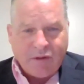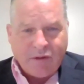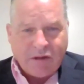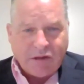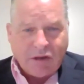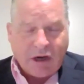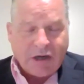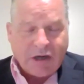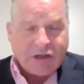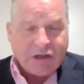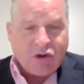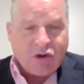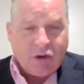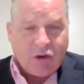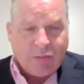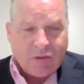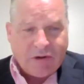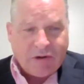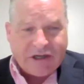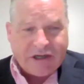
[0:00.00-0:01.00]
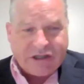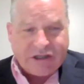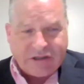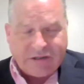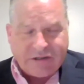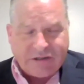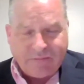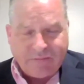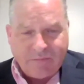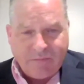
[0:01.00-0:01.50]
large
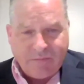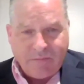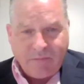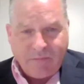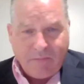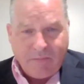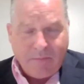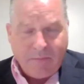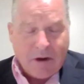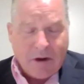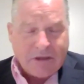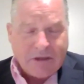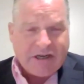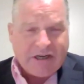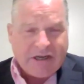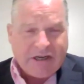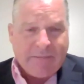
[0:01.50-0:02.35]
corporations, mostly